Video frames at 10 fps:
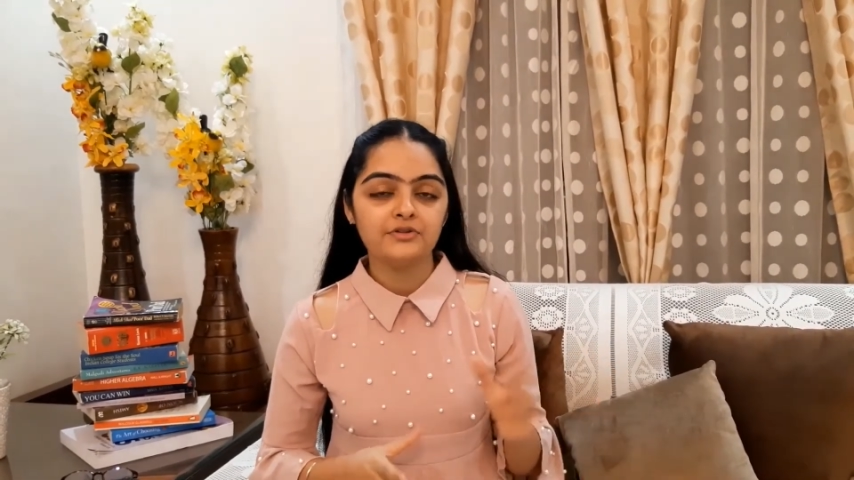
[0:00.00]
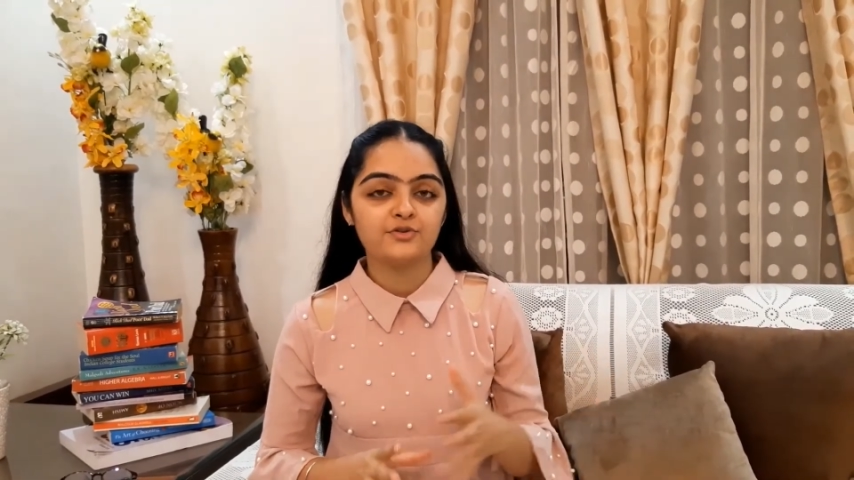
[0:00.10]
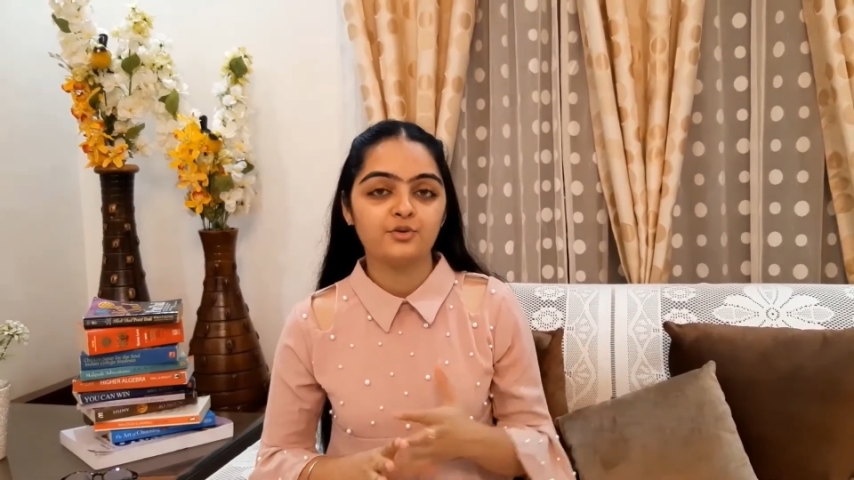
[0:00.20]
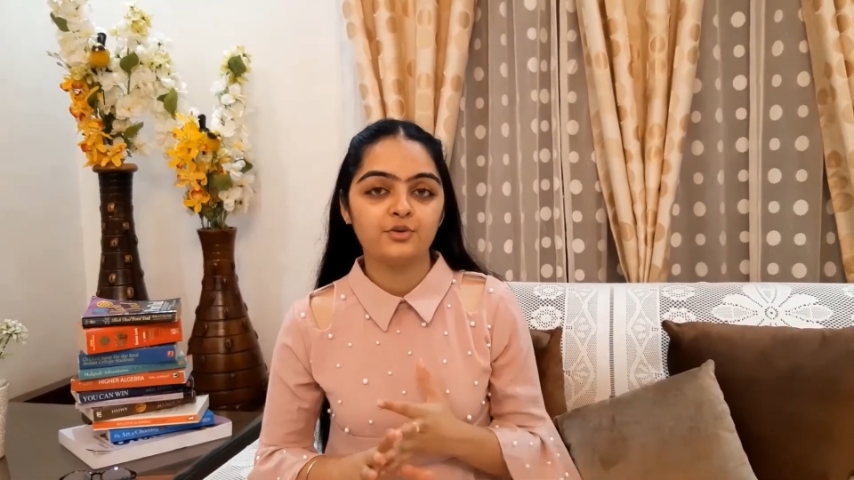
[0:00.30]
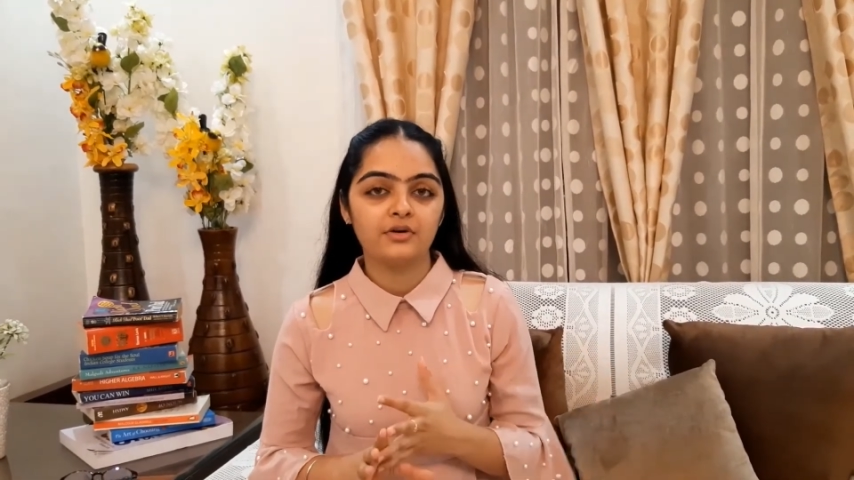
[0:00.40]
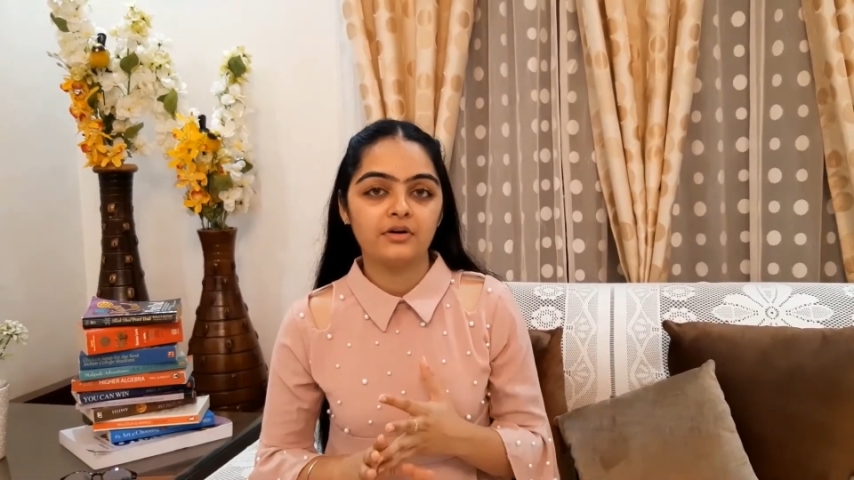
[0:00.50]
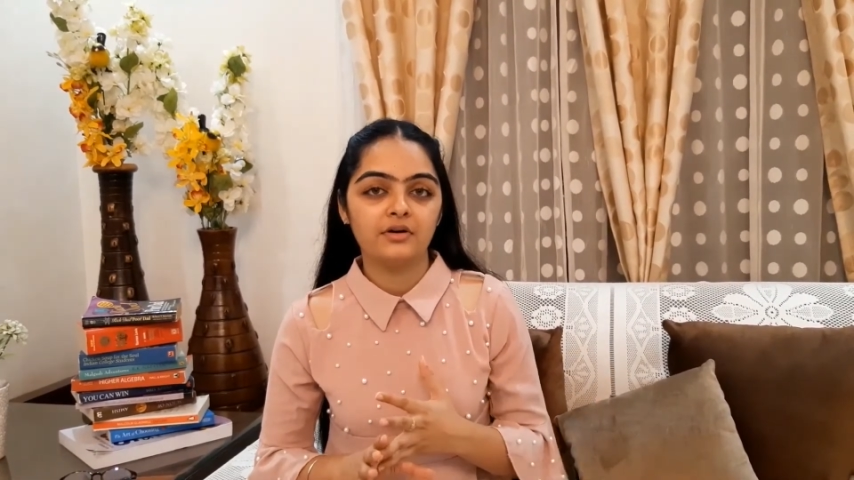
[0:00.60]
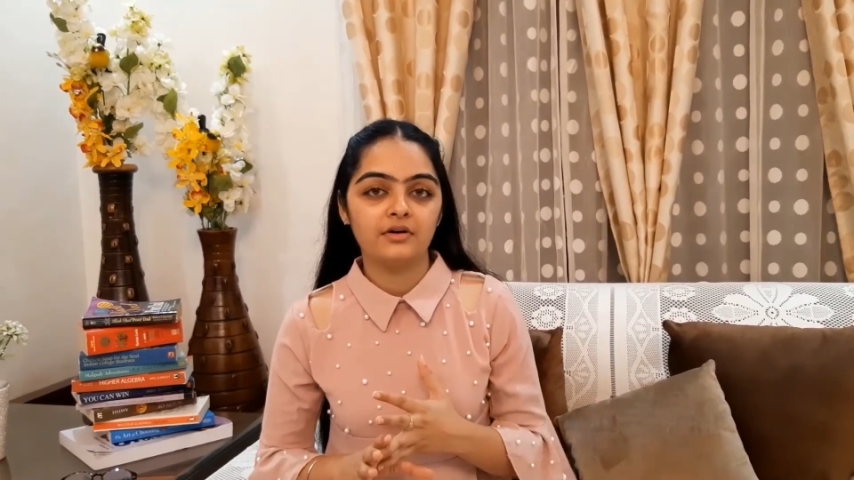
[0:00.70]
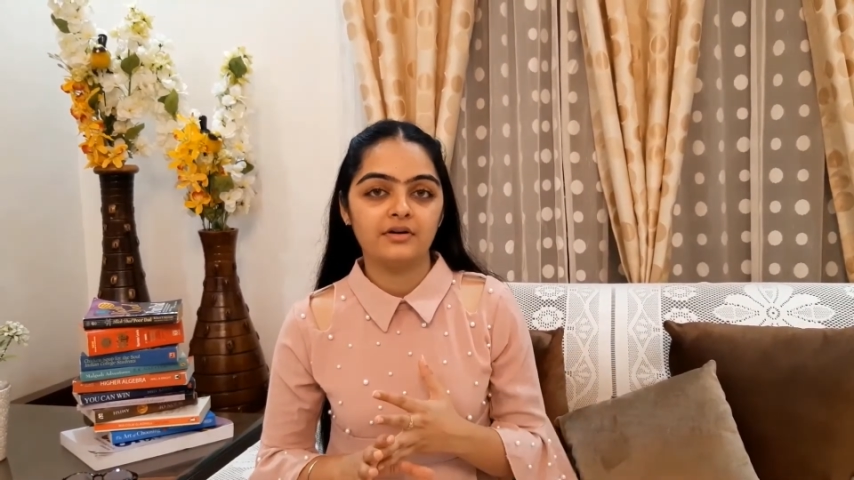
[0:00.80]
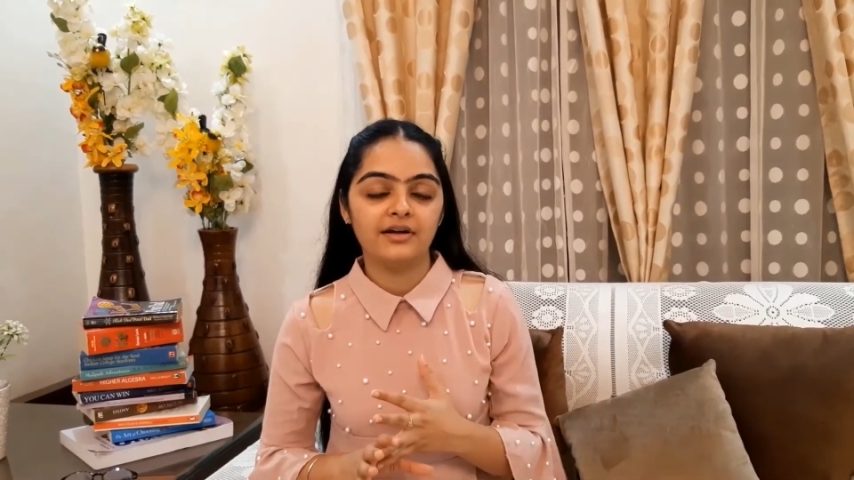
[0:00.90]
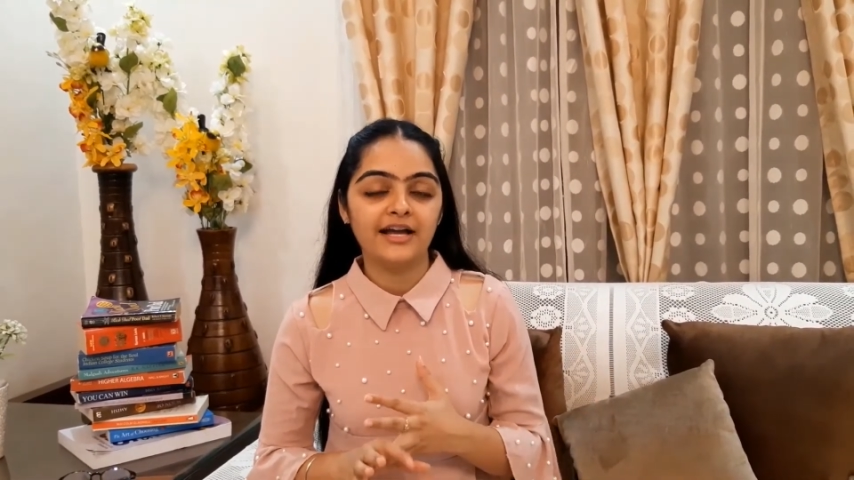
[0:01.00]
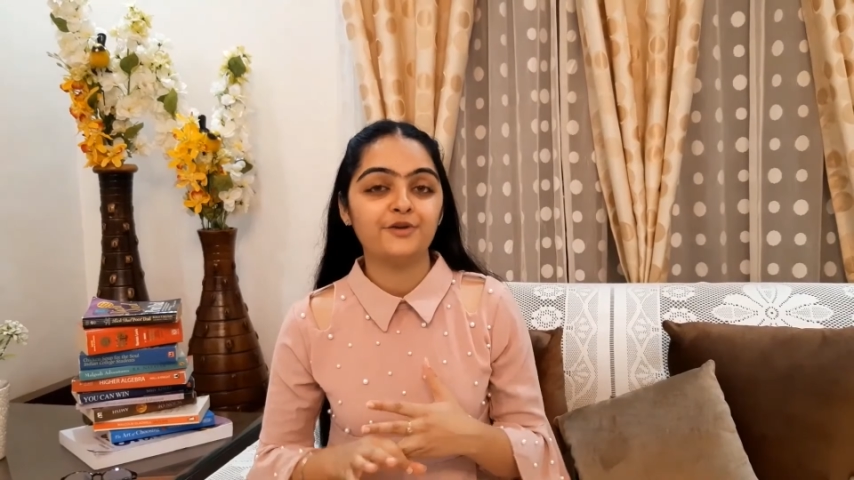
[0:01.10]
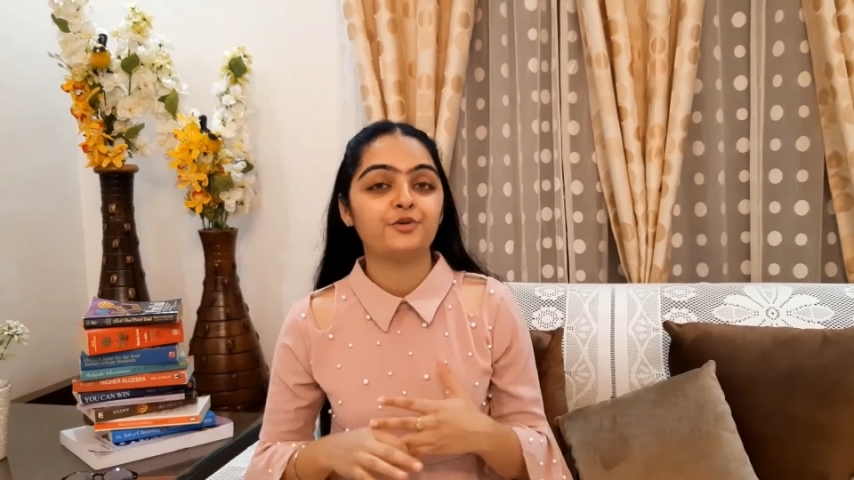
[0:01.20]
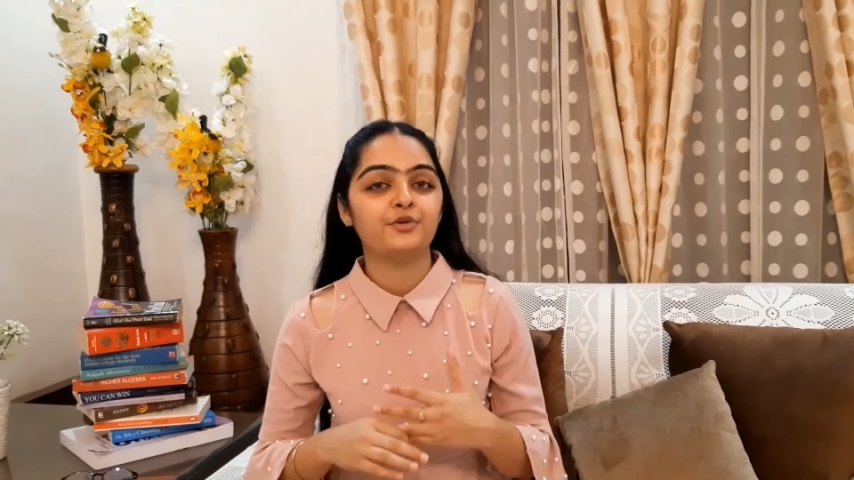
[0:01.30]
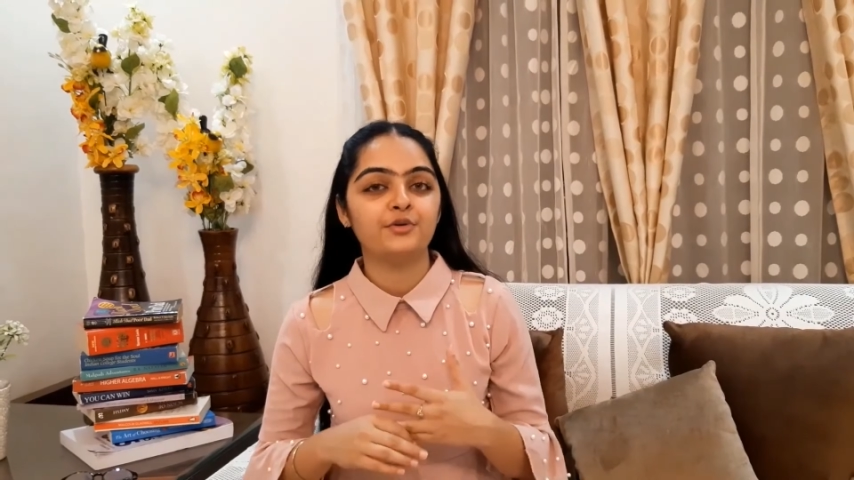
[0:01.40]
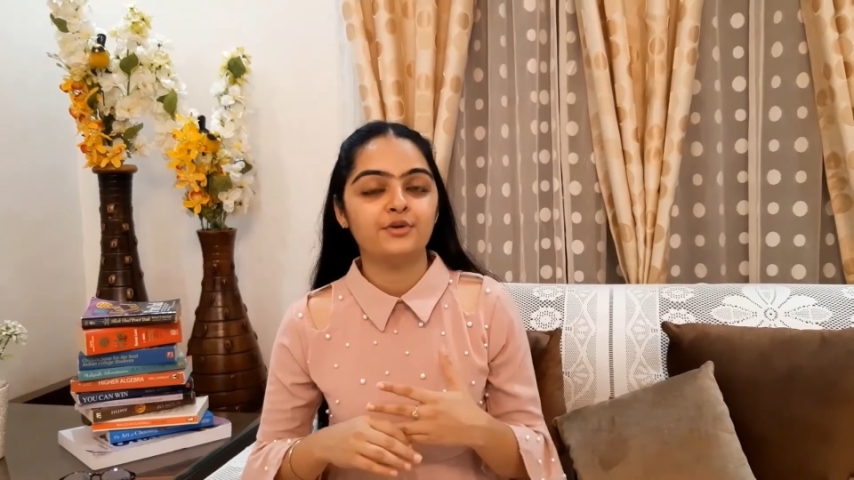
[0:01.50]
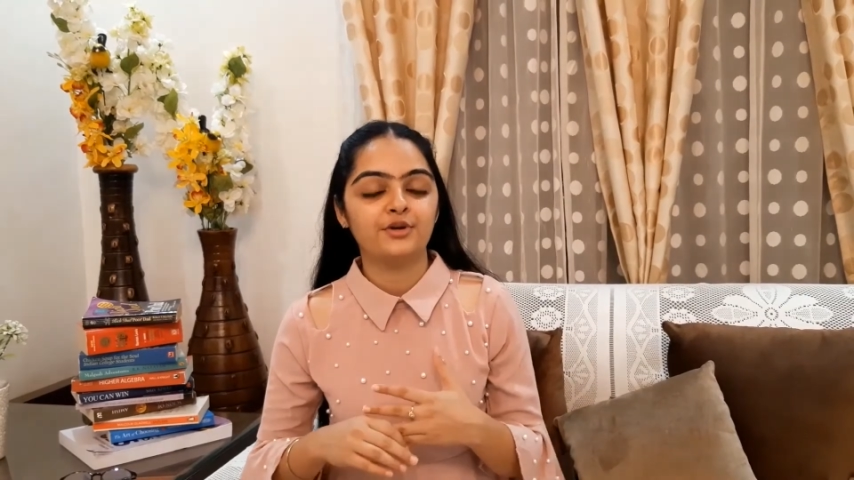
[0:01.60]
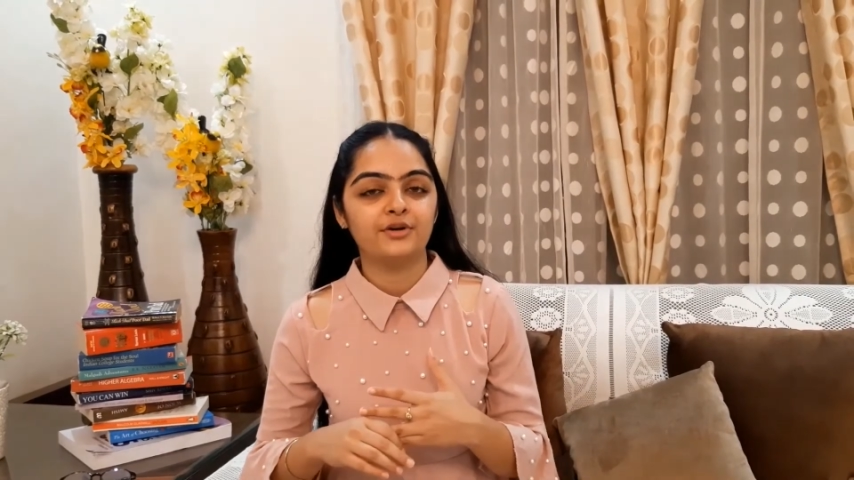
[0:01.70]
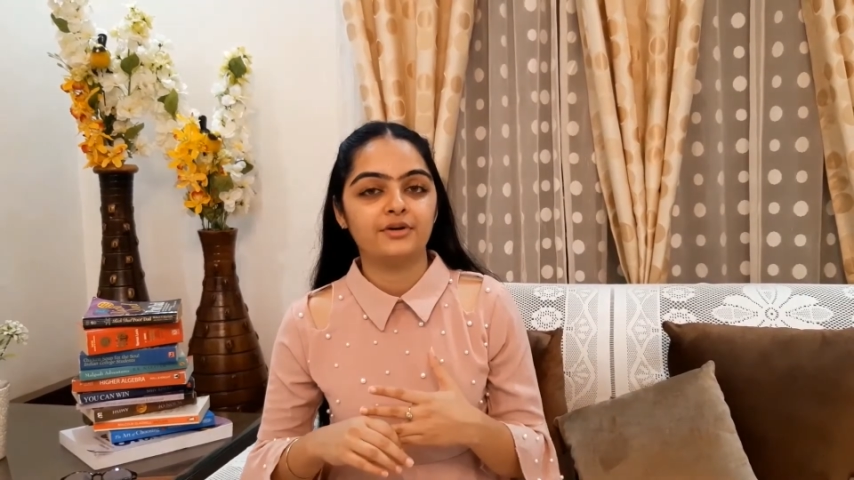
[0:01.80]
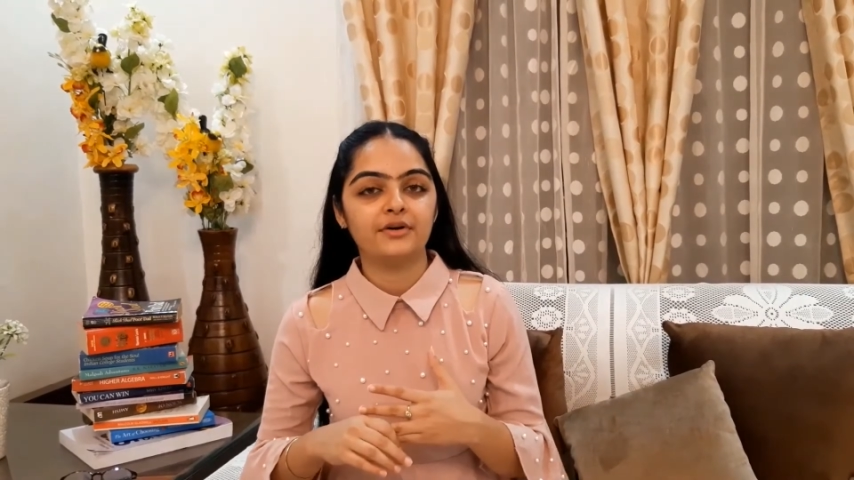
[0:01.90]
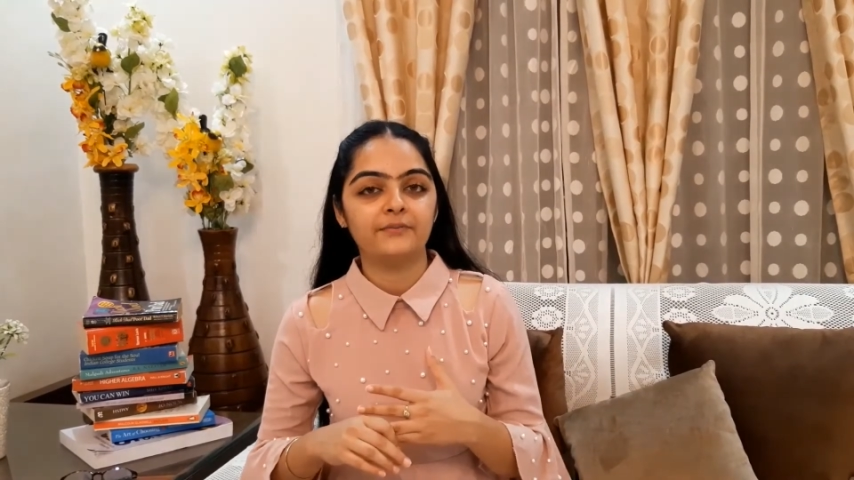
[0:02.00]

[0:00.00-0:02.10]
So uh, I don't, uh,